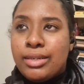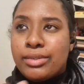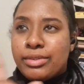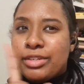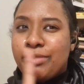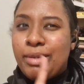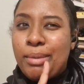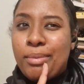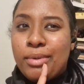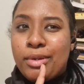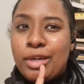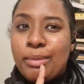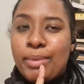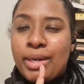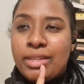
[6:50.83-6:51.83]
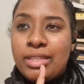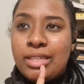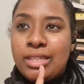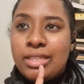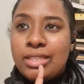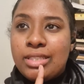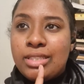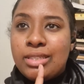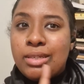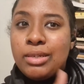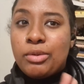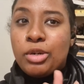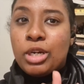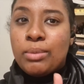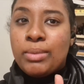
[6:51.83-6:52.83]
I don't know if people know about this
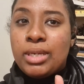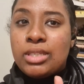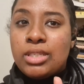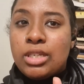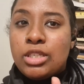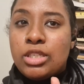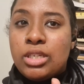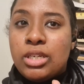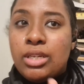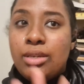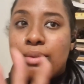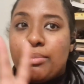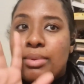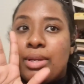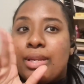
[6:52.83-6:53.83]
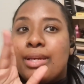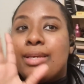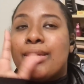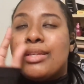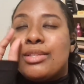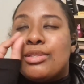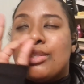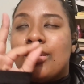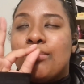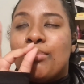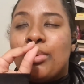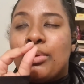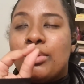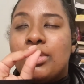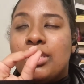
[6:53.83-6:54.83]
Chrome extension, but like it's so
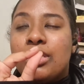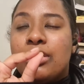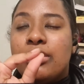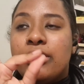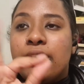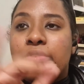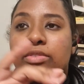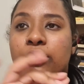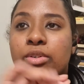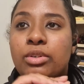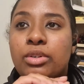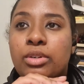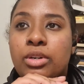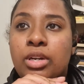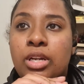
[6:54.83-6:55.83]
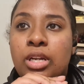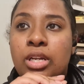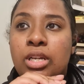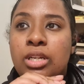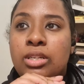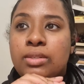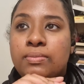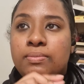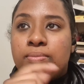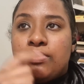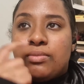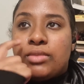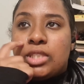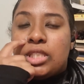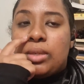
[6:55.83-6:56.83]
important if you're
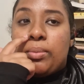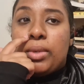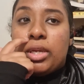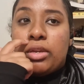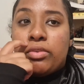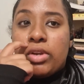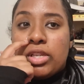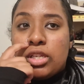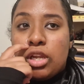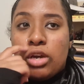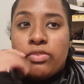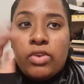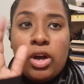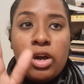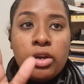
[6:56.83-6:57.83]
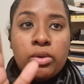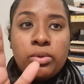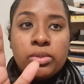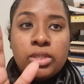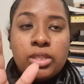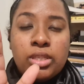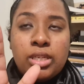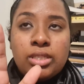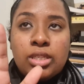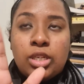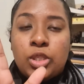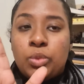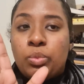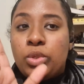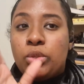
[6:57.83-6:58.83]
somebody who reads a lot of articles and things
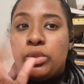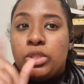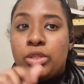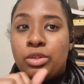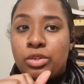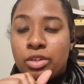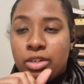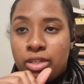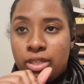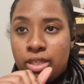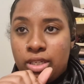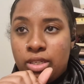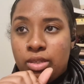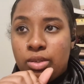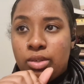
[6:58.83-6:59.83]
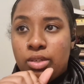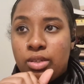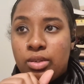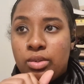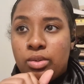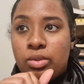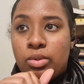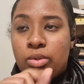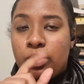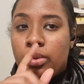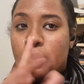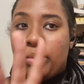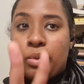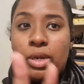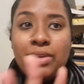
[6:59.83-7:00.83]
that come with your degree
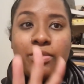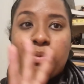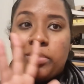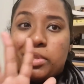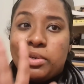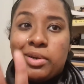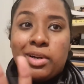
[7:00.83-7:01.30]
or even with